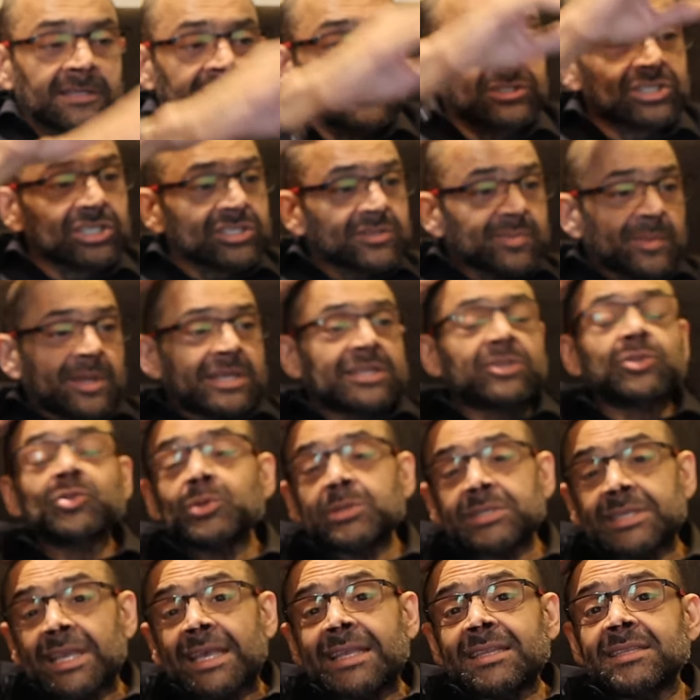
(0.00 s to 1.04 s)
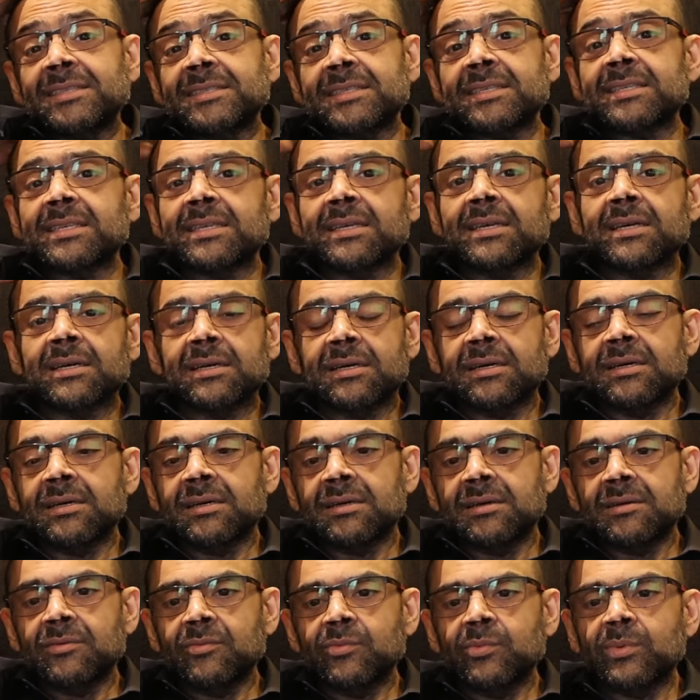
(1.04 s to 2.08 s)
just my 2 cents.
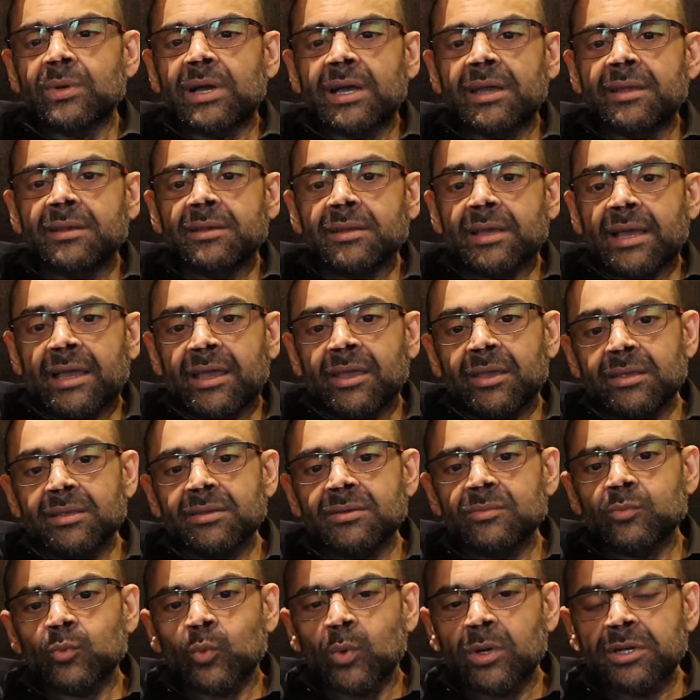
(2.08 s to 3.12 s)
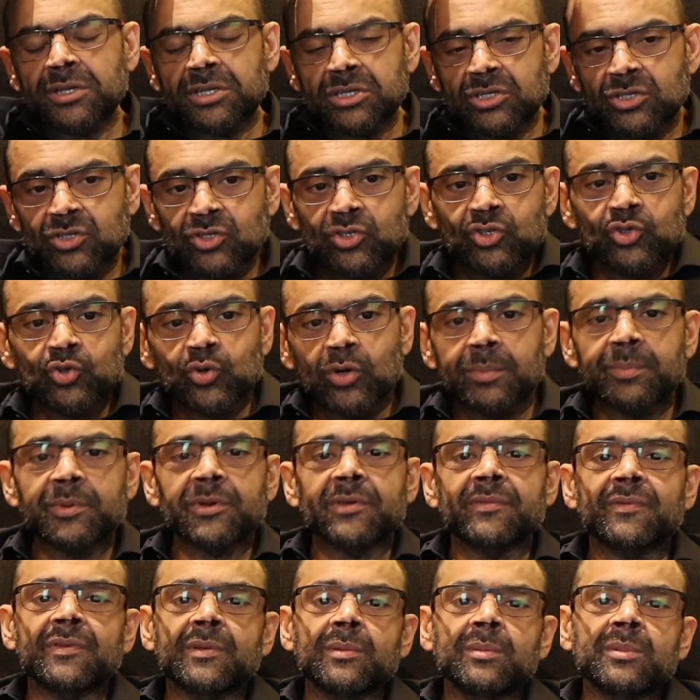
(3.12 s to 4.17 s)
I wanted to do a
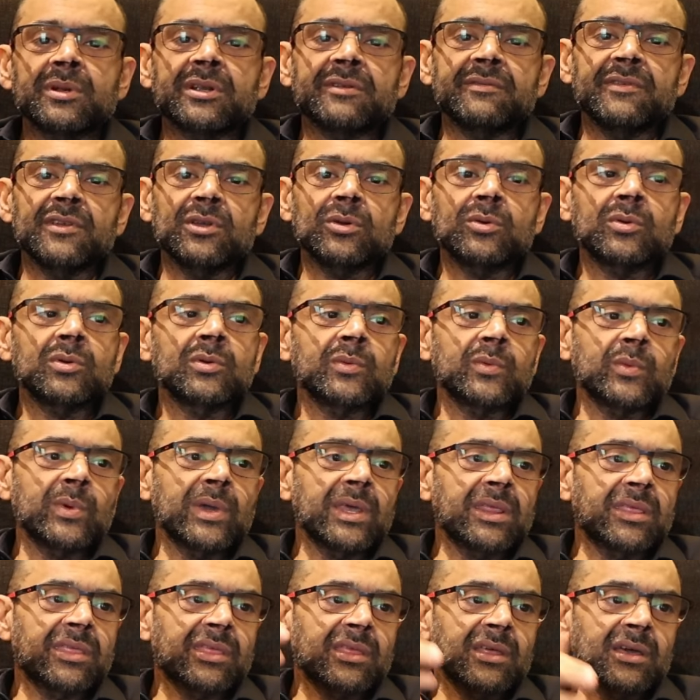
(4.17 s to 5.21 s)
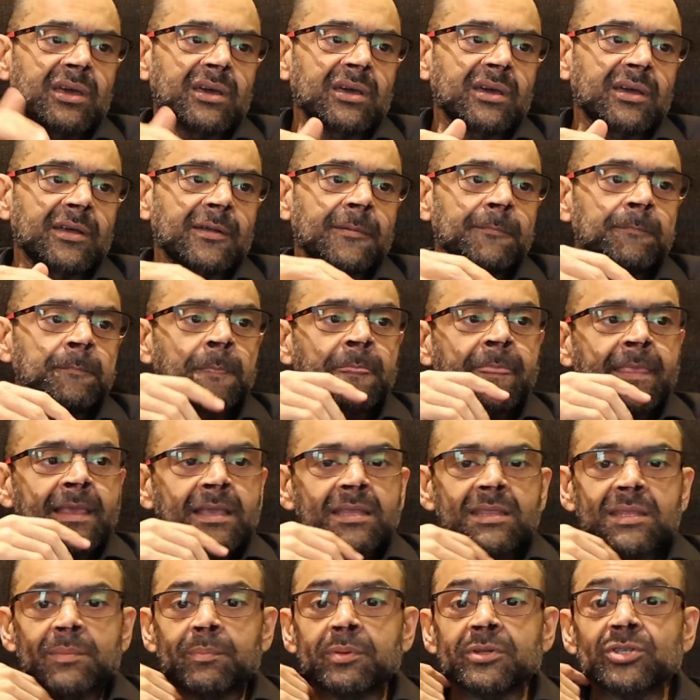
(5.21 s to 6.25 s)
perfume review with
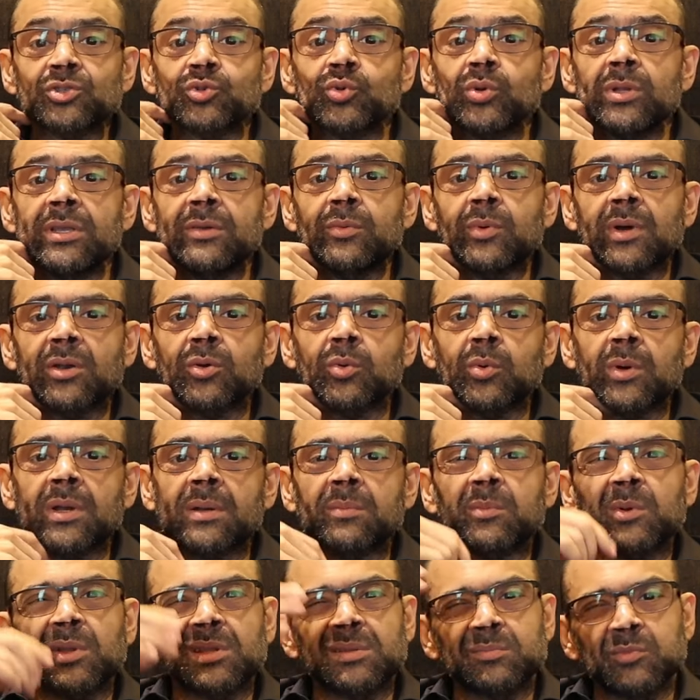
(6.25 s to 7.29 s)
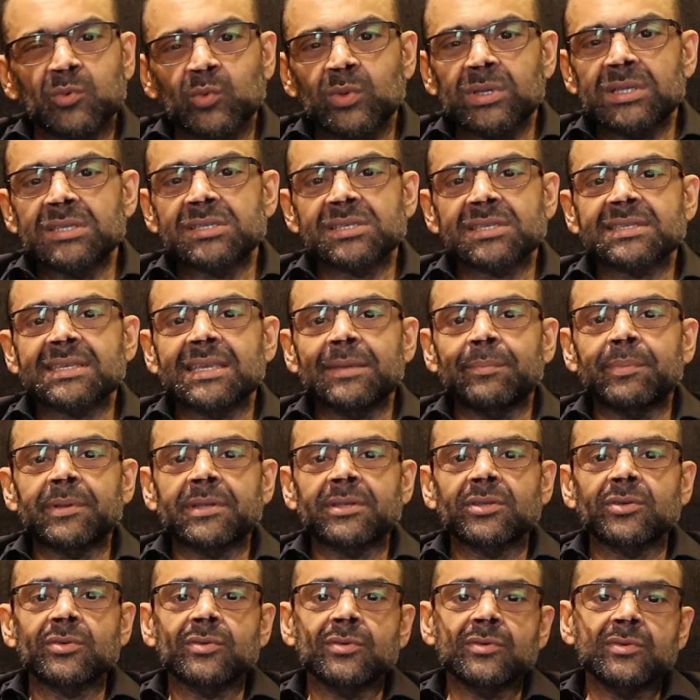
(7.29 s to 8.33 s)
the Patchouli 101, but we'll just keep
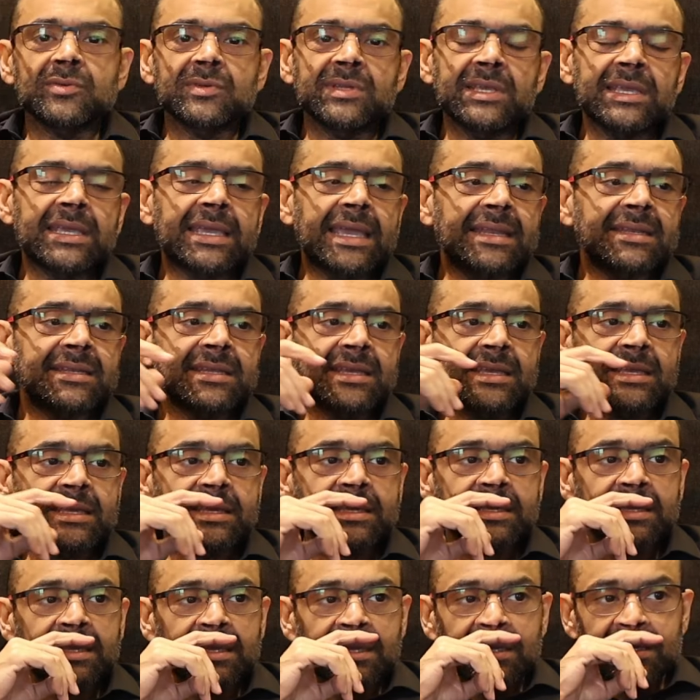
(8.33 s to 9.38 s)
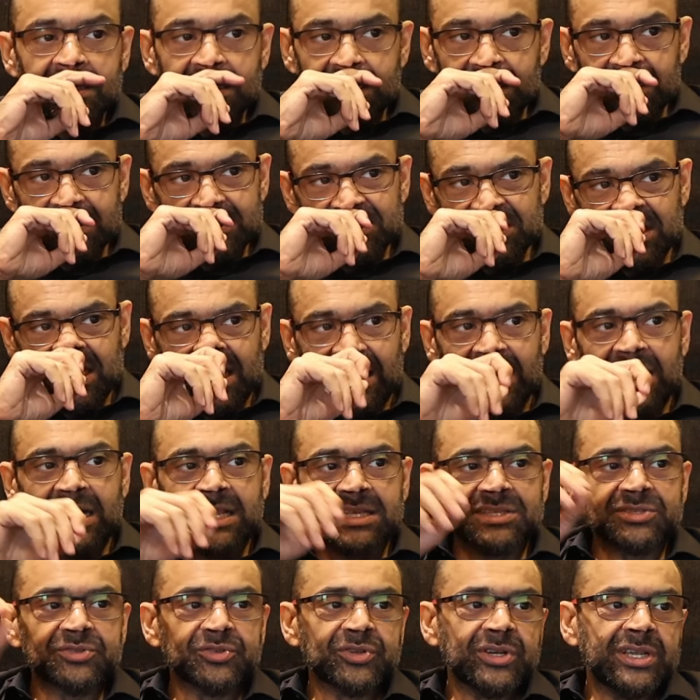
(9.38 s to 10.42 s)
it to decanting, Chanel
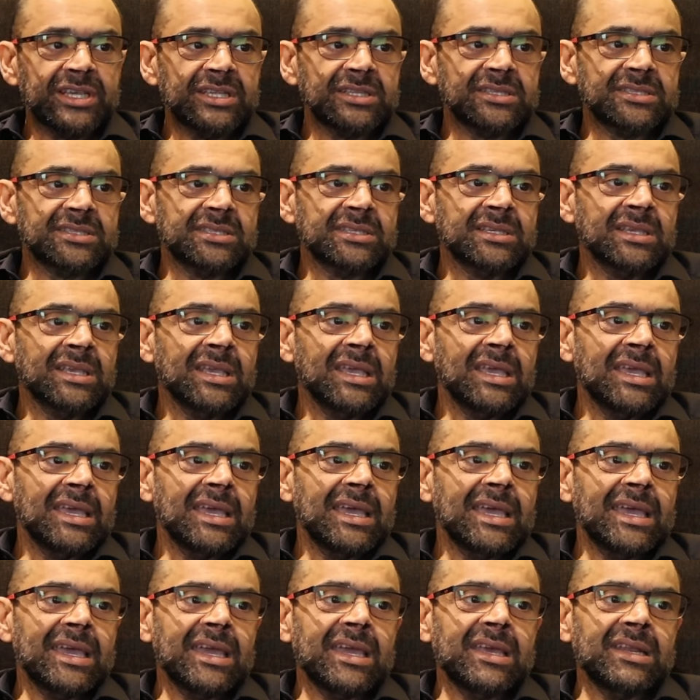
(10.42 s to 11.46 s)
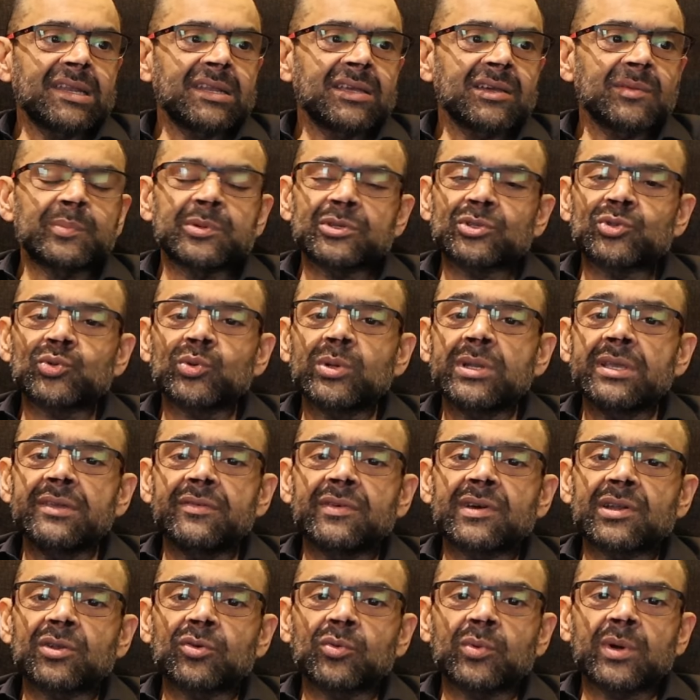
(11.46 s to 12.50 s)
extracts, and Patchouli
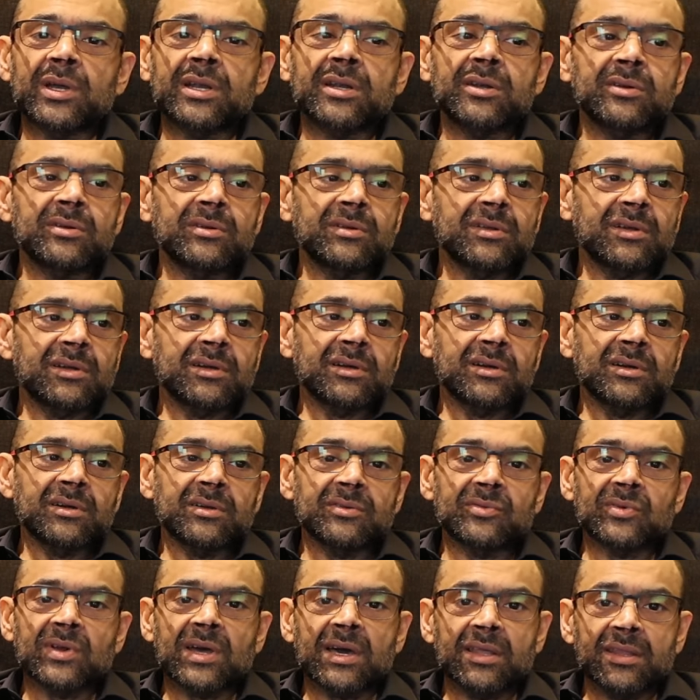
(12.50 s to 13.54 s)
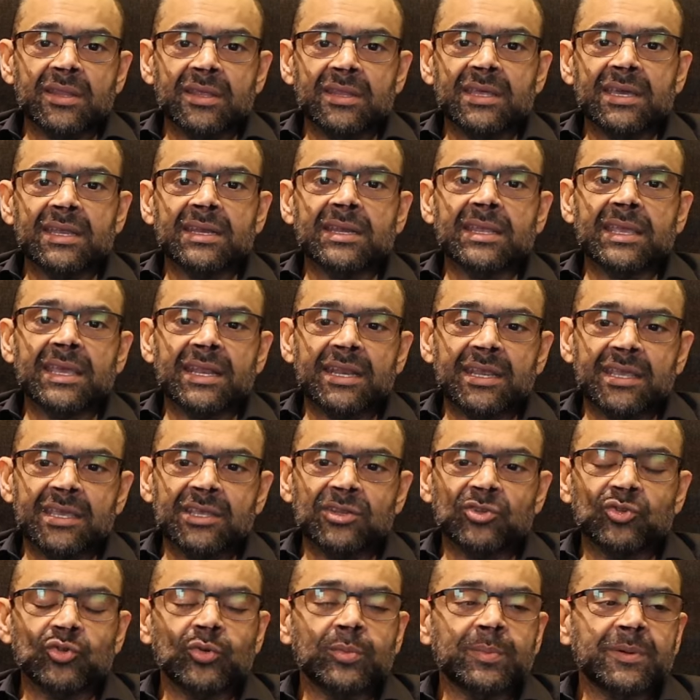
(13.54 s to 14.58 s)
101 rather than getting
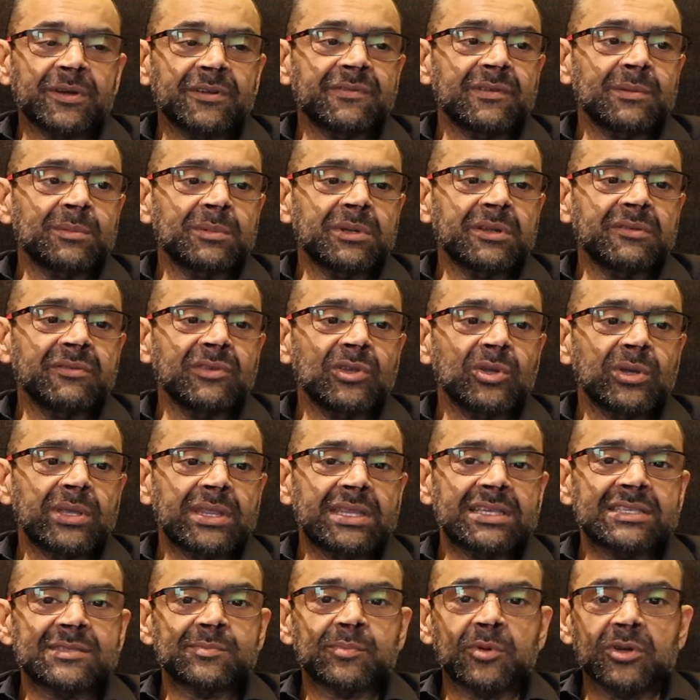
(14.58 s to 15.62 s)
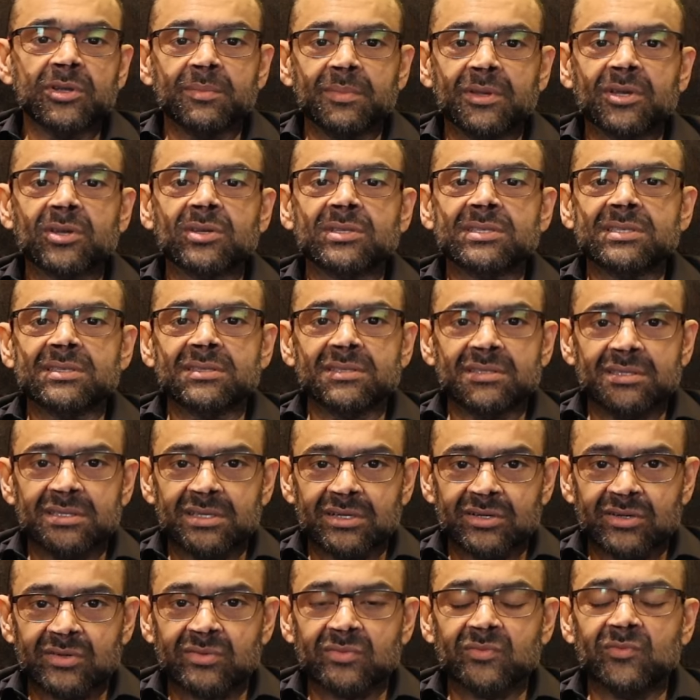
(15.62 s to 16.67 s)
into a perfume review at this point, because the
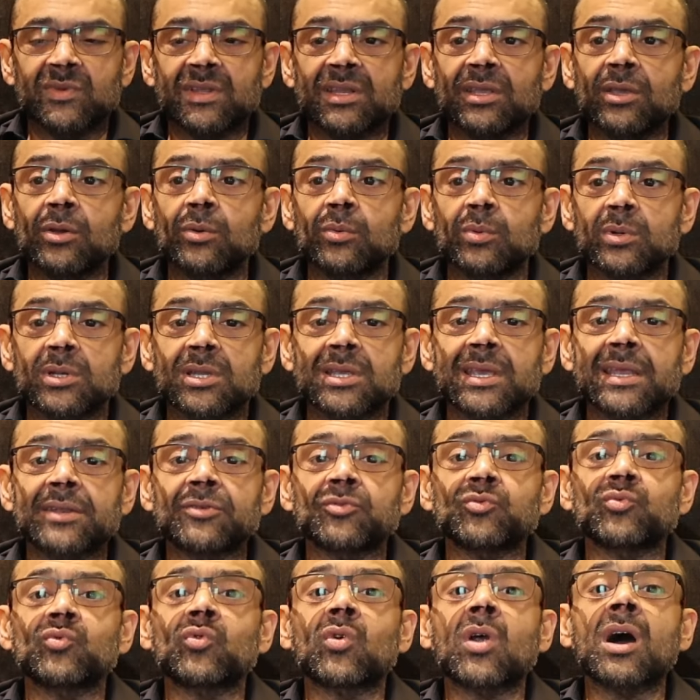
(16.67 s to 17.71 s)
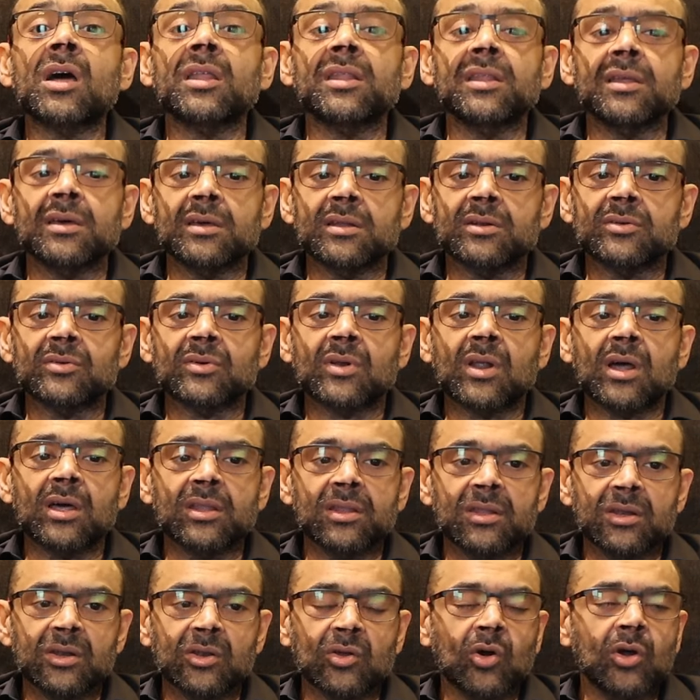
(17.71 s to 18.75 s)
video would get rather
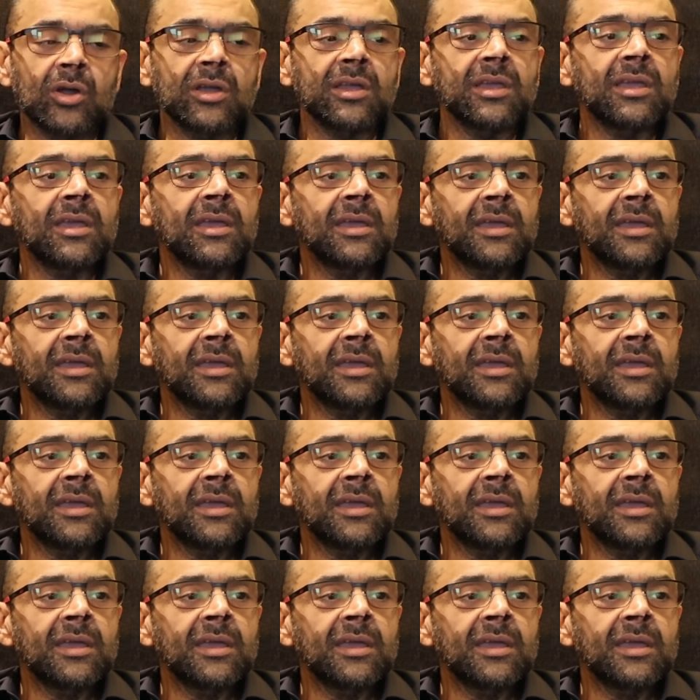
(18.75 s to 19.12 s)
long.